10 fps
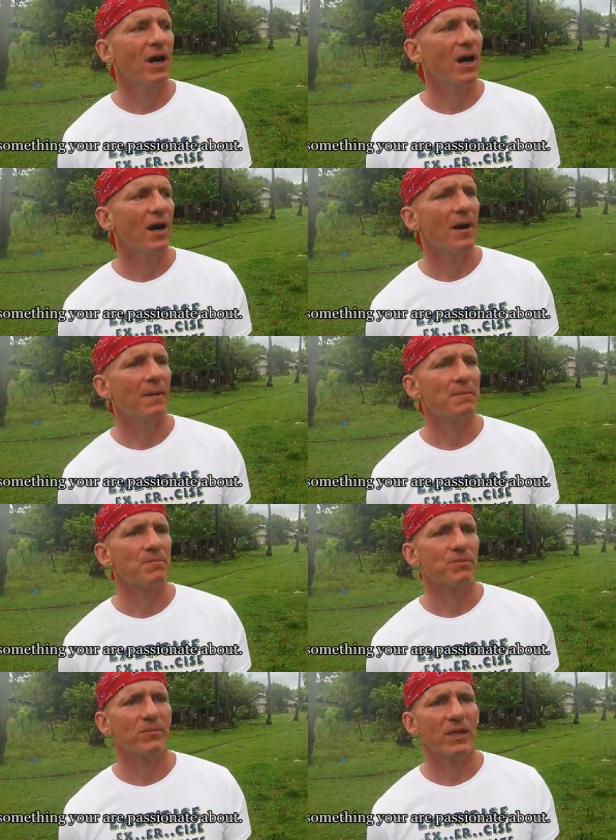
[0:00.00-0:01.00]

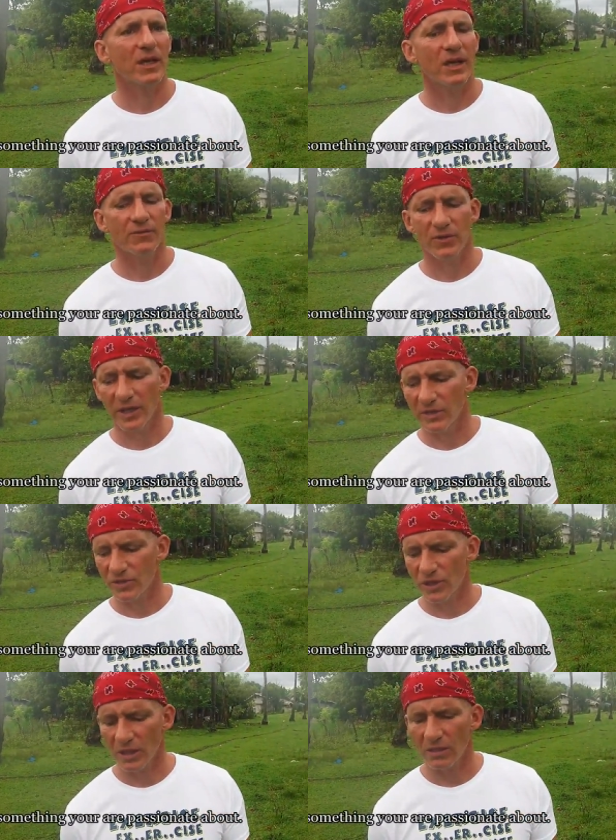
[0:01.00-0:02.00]
Um, and if you like the
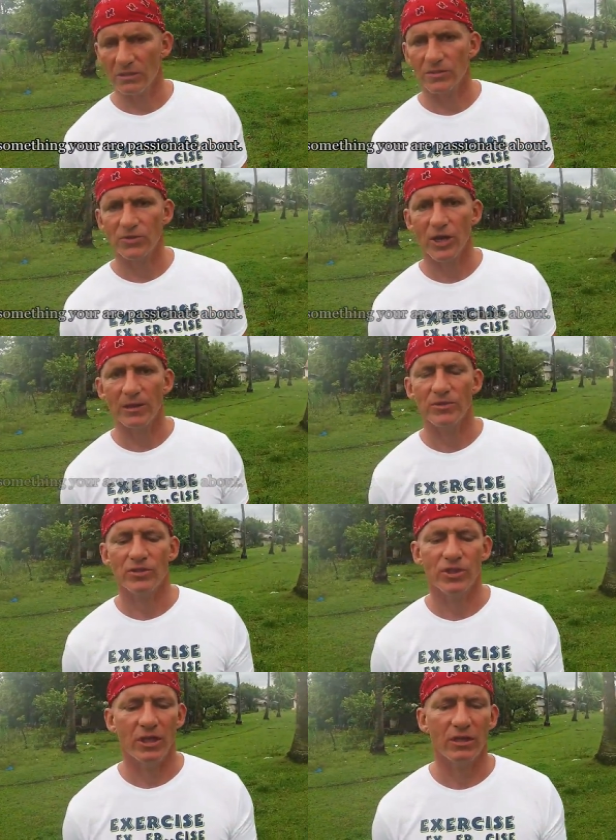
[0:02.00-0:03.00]
channel, subscribe to the
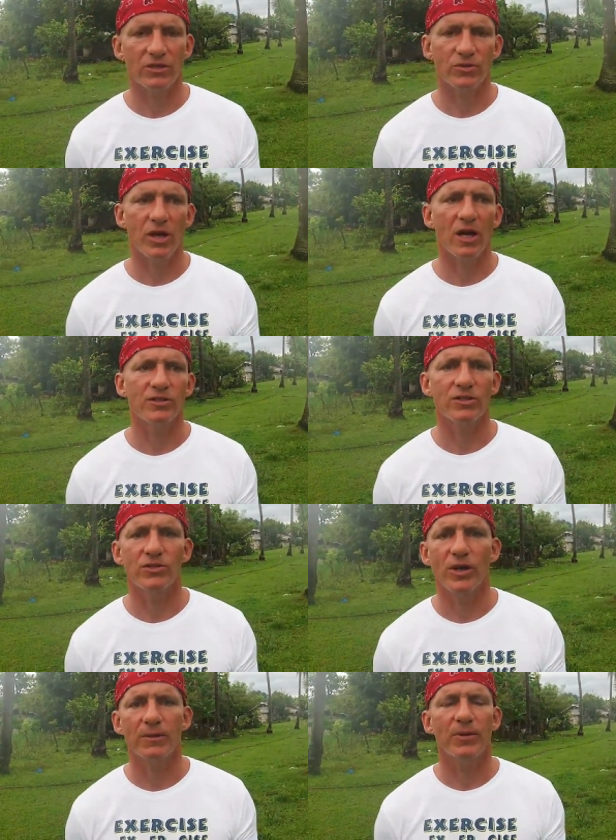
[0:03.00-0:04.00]
channel because we're constantly
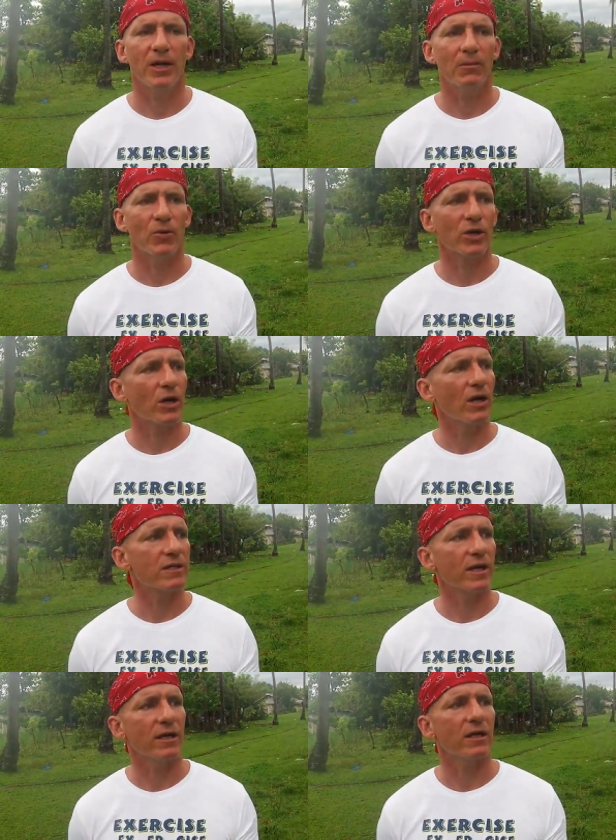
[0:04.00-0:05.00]
trying to put out more
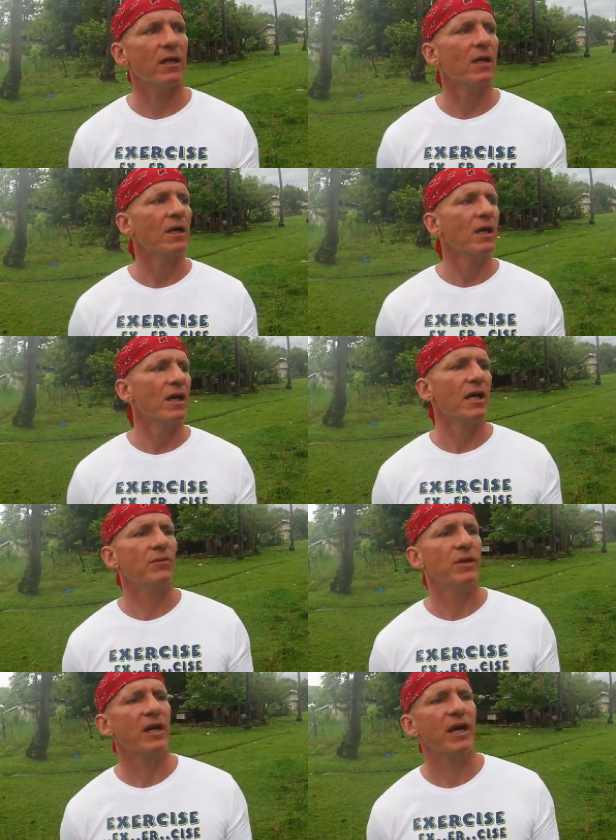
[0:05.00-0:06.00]
content.
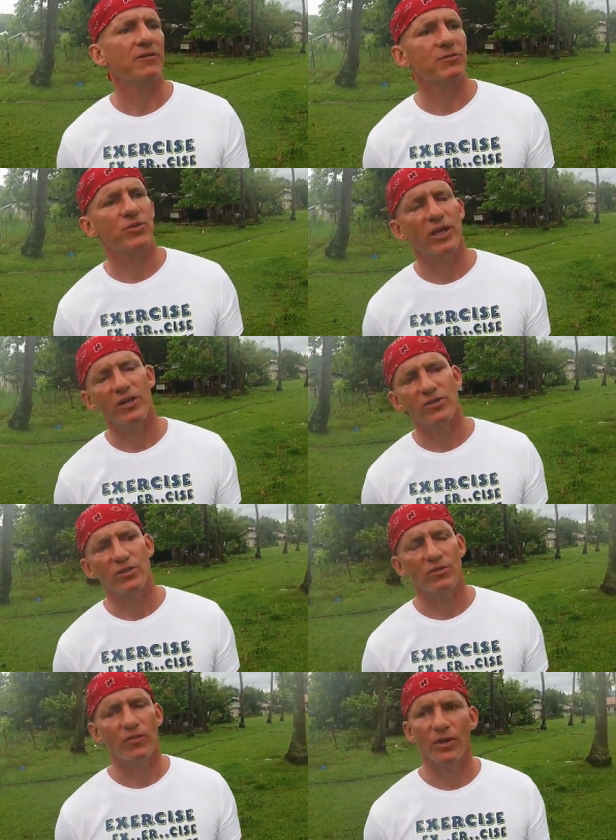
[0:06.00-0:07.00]
And we're going to have some changes
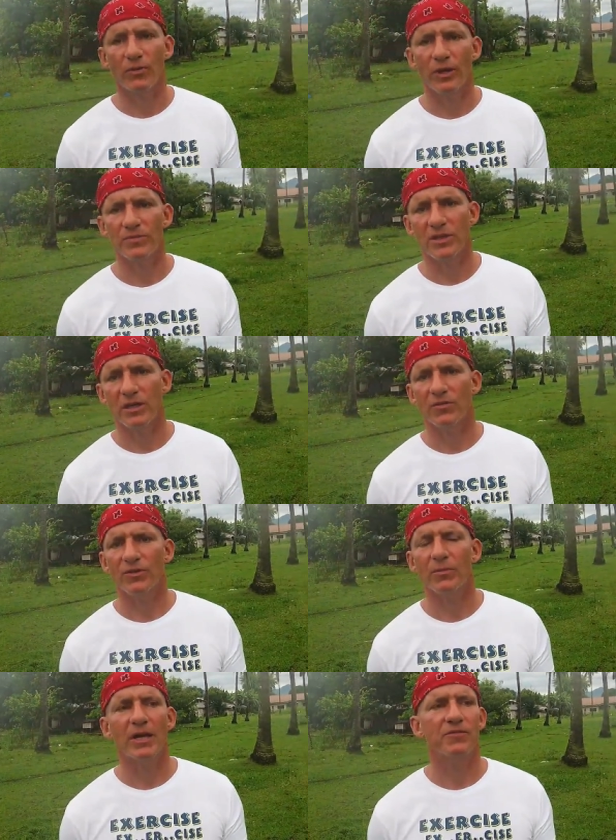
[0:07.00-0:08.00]
over at our website
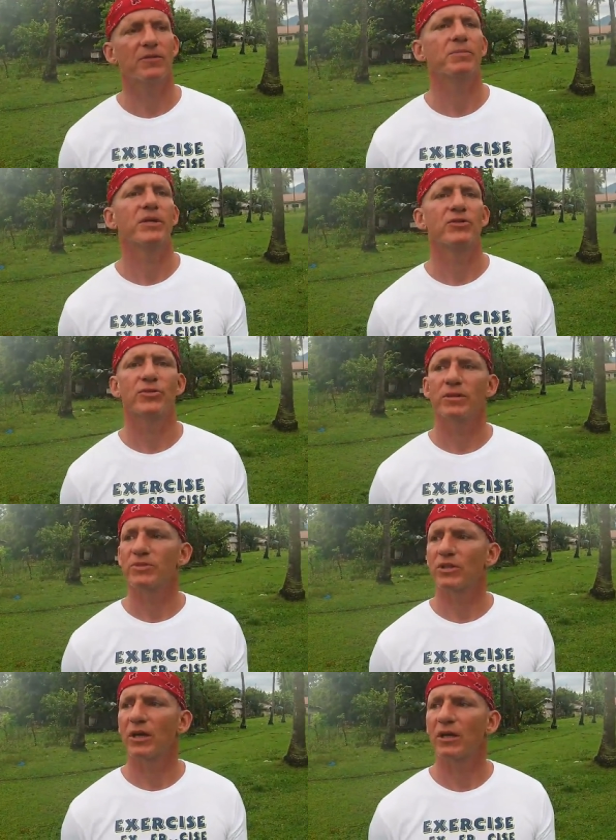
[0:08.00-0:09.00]
over at
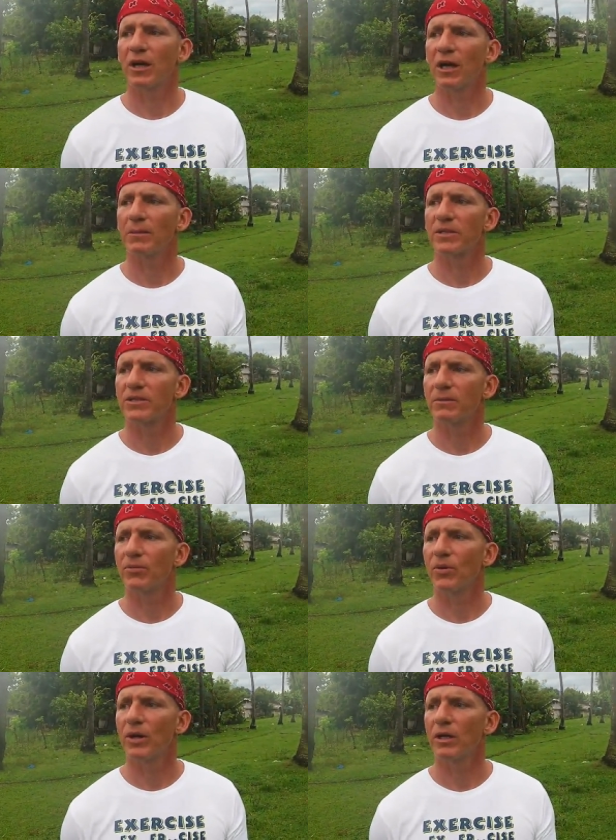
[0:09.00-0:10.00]
myphilippinedreams.com at some
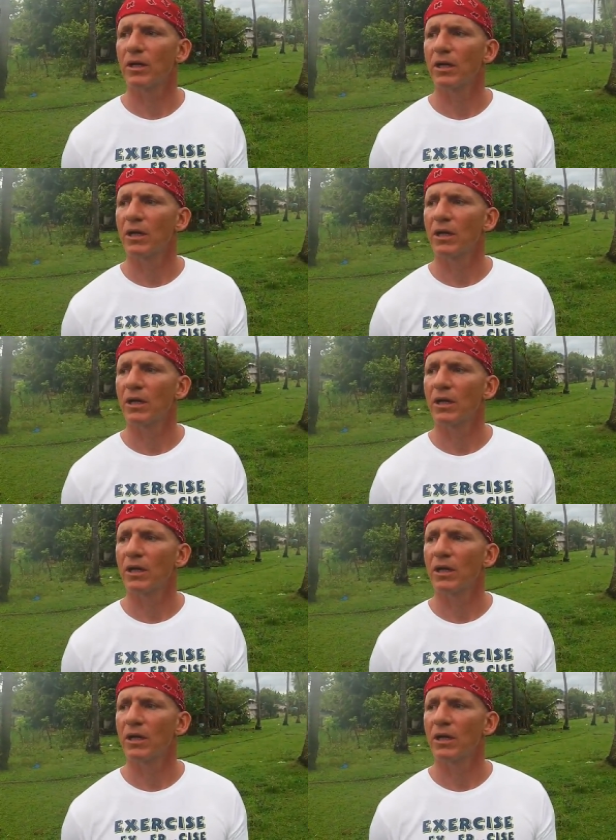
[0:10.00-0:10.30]
point